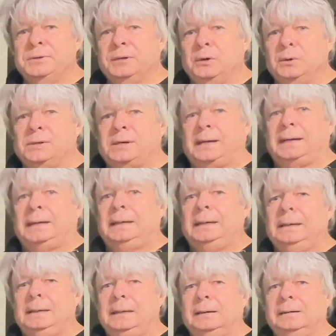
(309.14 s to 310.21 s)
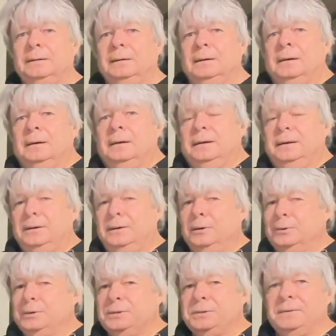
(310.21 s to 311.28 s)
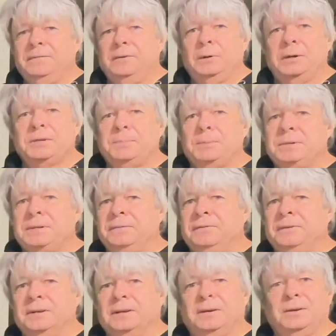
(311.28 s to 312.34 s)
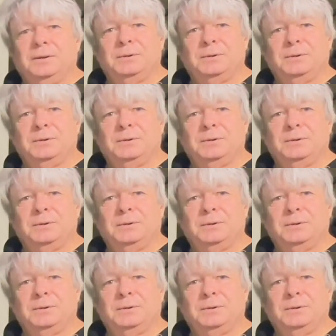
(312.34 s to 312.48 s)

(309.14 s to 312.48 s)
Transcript: It goes, just a very specific